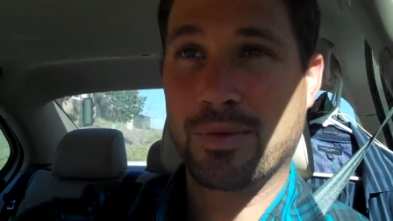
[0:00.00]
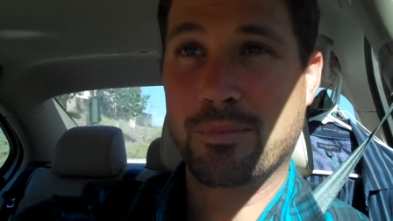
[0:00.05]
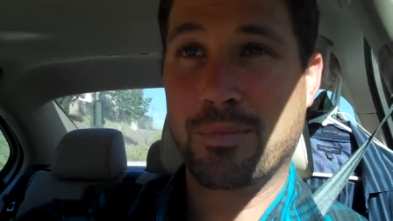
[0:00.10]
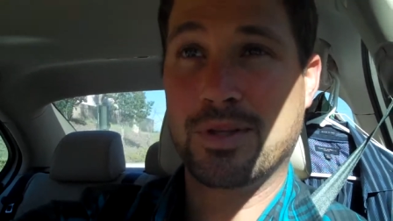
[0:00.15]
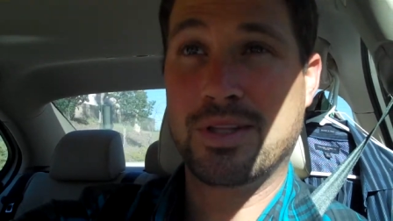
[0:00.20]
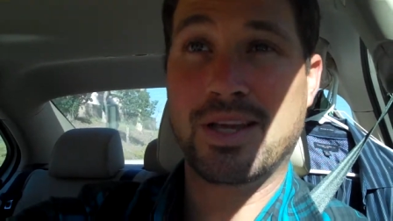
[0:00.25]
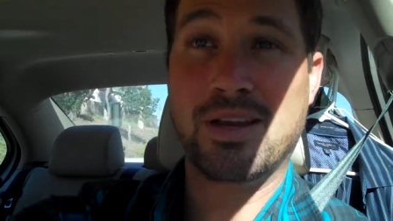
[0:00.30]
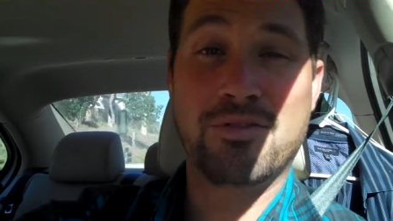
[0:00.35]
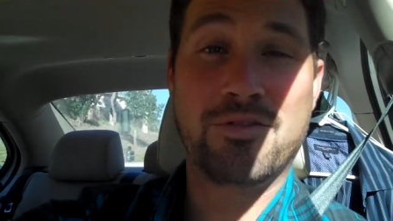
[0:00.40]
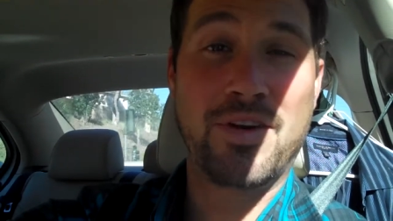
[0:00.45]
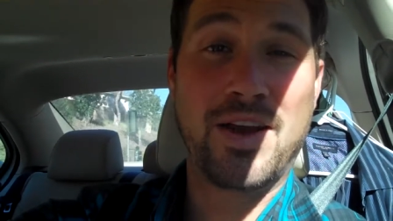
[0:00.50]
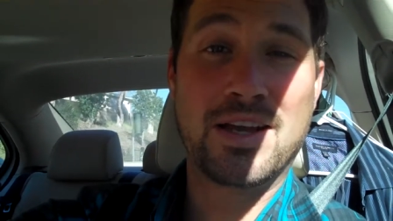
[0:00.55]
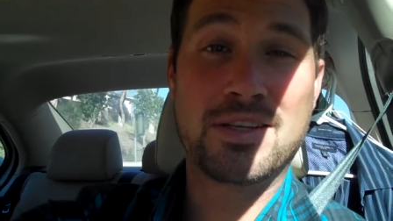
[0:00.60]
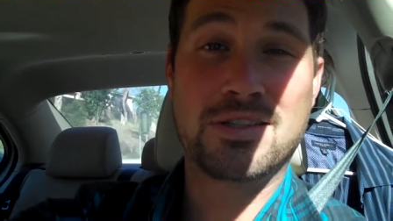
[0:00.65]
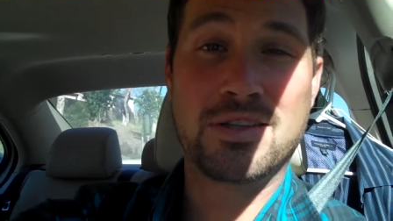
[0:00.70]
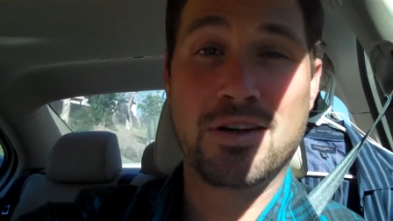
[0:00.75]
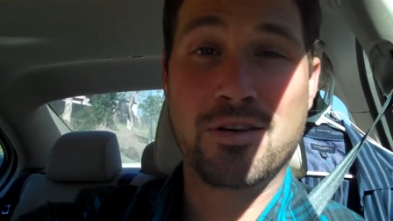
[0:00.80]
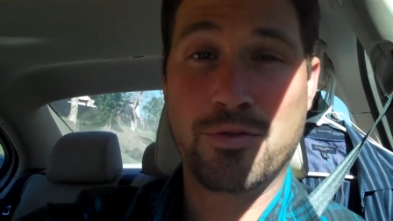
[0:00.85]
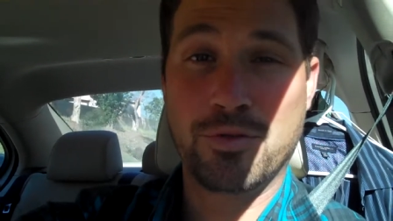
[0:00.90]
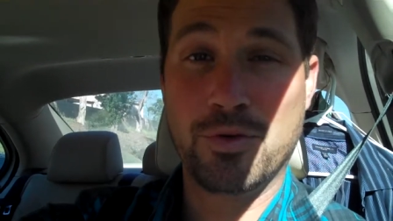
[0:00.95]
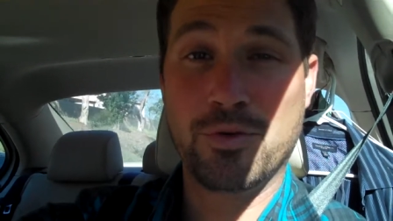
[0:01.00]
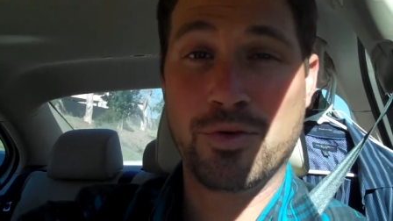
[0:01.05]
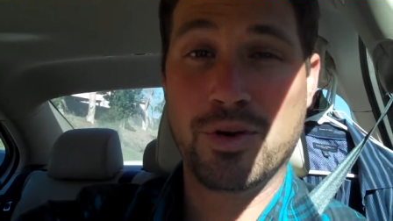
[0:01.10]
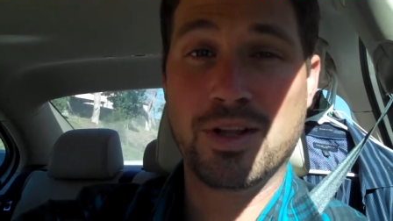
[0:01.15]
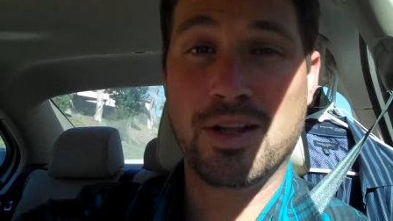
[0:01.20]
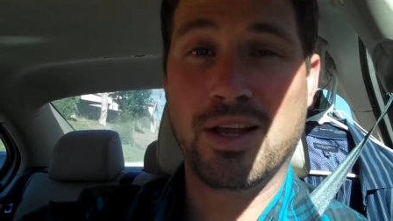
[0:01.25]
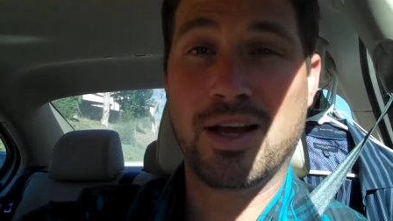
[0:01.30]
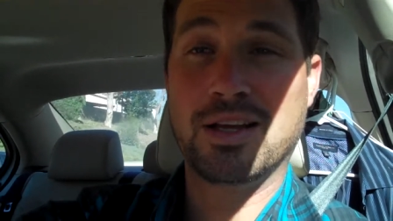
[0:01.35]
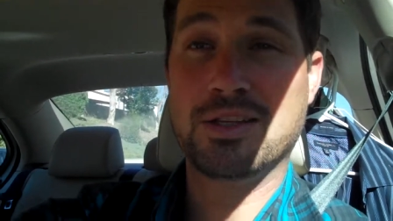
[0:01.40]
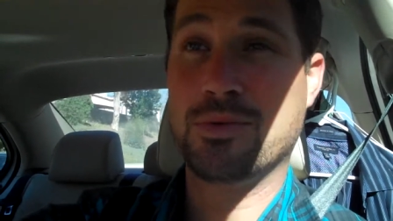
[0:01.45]
But then fast enough, we
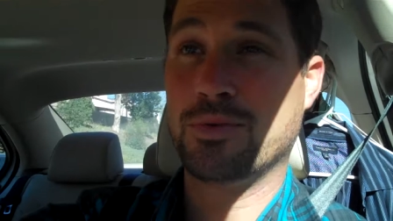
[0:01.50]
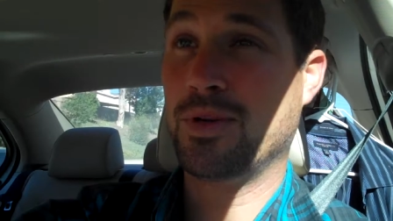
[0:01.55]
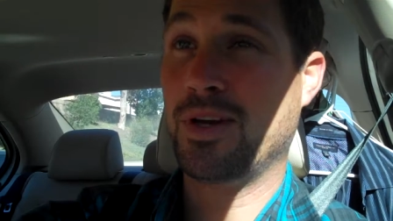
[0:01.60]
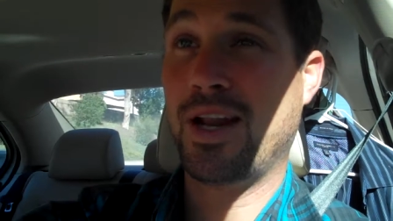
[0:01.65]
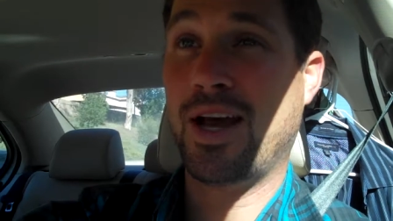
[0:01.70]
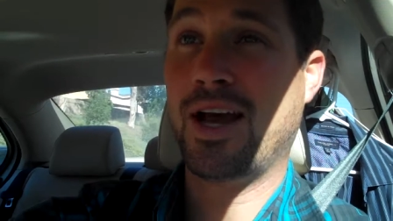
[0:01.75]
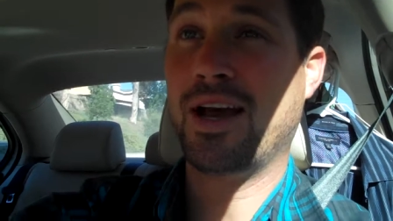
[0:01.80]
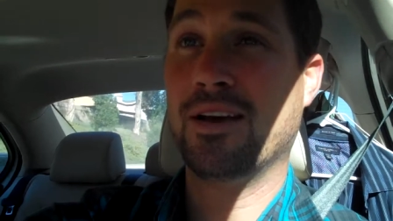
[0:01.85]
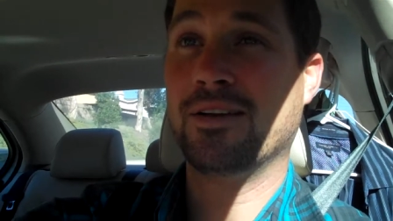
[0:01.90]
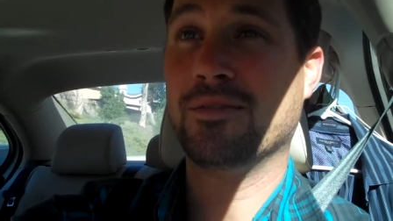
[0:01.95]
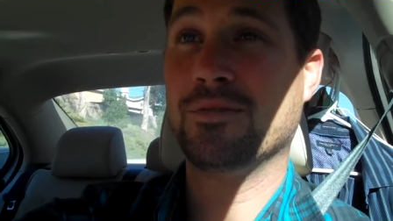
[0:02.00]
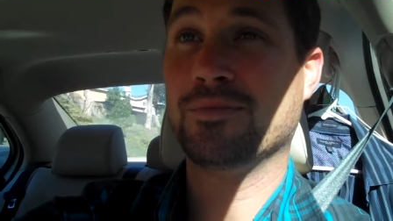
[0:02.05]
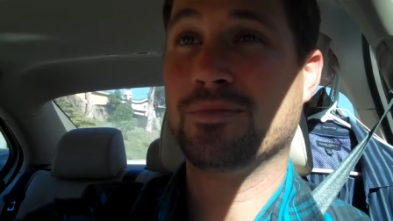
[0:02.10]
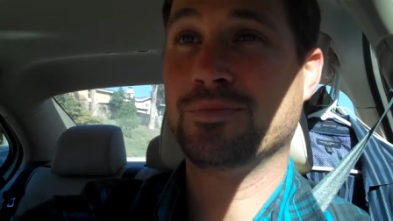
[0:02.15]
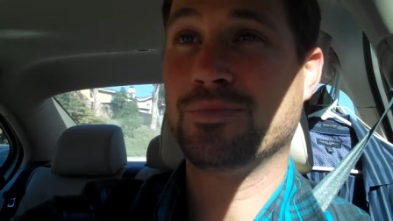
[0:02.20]
realize we're not.